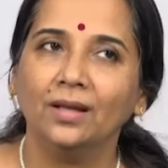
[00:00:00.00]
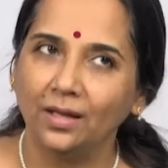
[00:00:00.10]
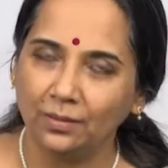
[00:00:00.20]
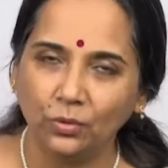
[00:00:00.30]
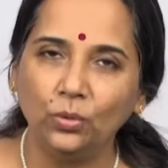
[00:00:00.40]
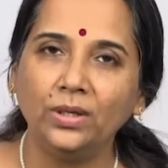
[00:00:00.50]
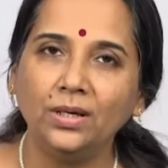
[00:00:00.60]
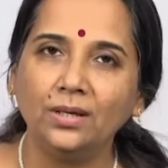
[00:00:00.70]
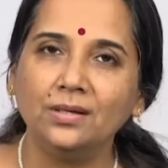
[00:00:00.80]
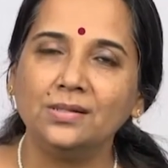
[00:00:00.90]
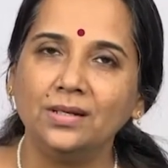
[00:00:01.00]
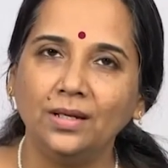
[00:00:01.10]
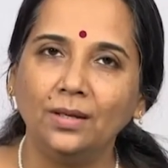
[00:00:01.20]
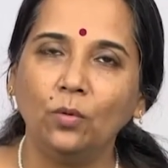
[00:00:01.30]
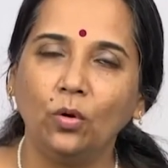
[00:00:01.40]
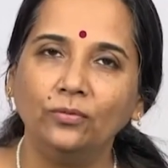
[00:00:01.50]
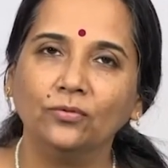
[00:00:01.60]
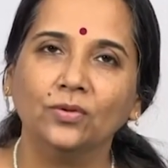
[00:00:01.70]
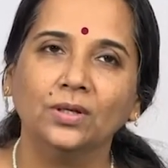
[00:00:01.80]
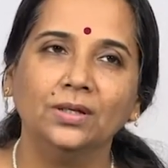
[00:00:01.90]
Abhogi is the name
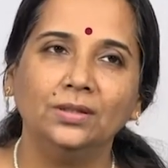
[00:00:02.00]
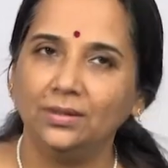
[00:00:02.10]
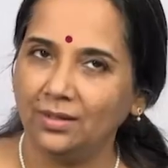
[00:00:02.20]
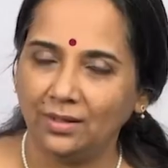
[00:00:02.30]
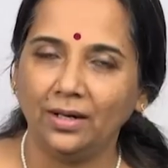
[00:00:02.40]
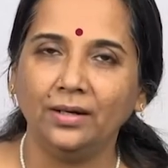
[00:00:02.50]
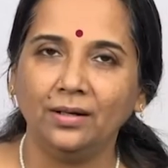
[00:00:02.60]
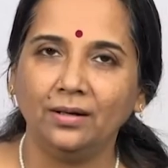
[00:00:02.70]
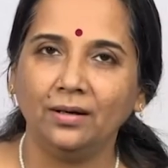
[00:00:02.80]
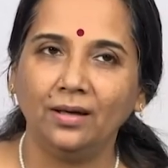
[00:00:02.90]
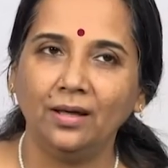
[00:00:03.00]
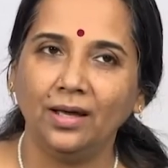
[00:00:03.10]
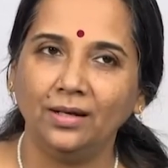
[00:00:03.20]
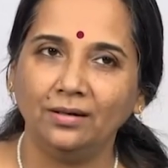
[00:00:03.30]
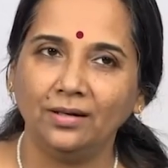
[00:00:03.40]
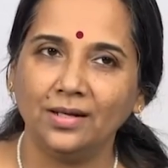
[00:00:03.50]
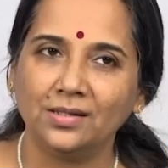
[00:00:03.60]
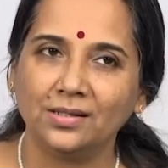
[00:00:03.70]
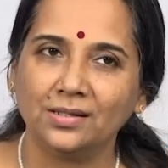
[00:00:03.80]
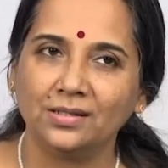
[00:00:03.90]
of the Carnatic raga, and it
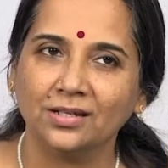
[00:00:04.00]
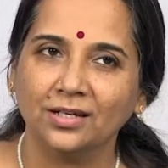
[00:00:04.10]
is